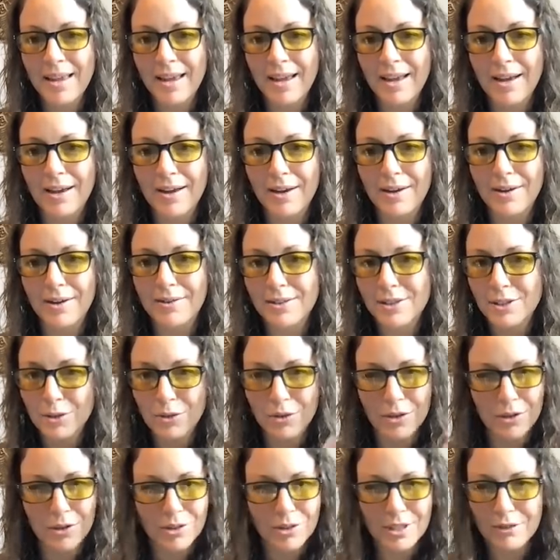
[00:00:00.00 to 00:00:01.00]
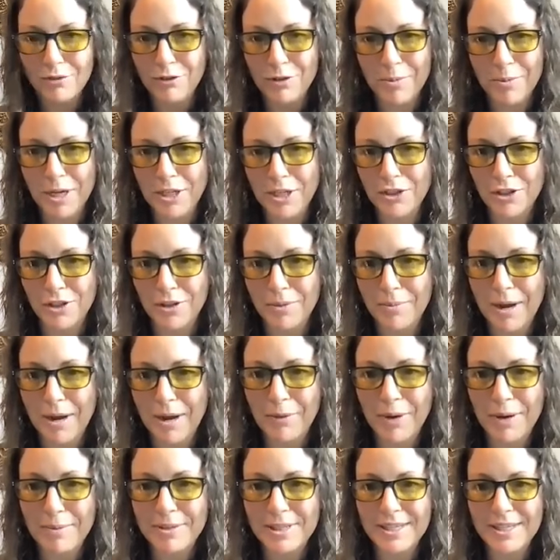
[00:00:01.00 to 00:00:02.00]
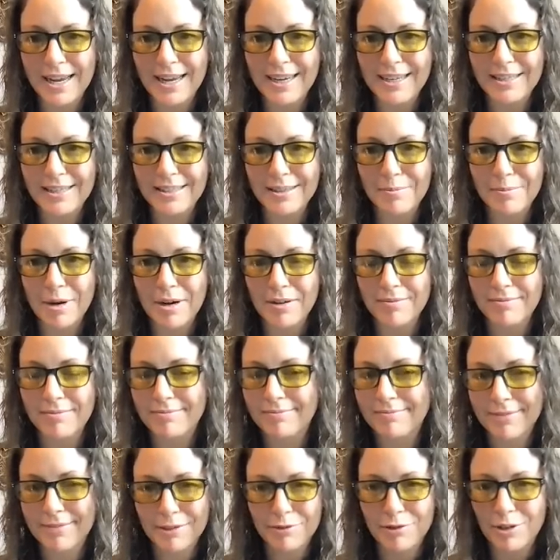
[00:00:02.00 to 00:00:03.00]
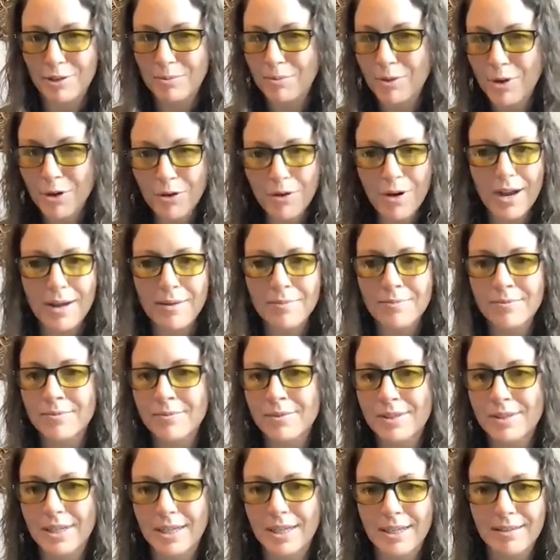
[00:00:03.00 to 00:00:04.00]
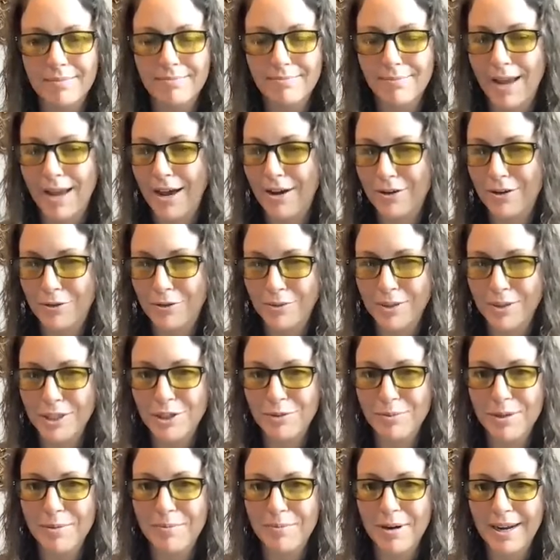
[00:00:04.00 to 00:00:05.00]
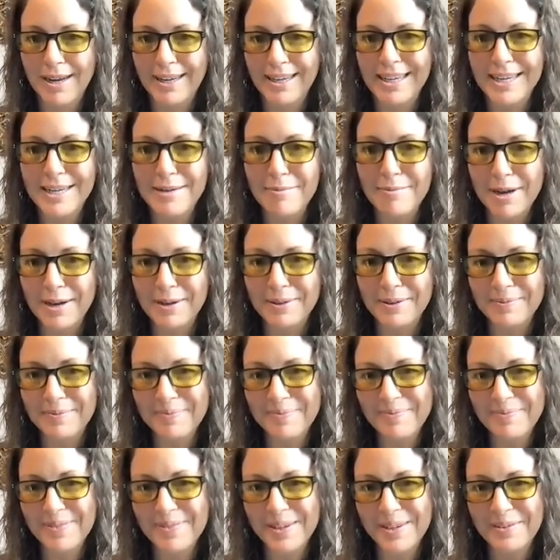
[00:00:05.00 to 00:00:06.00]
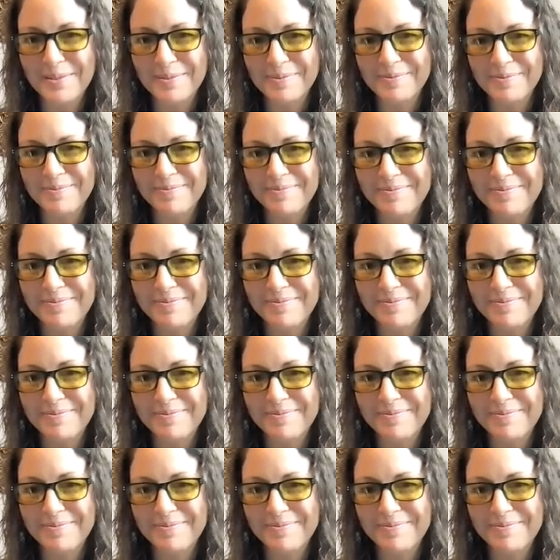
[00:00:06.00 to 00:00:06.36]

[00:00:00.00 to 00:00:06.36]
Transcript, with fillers: And so there's information on my website about different programs and how to reach me by email. So.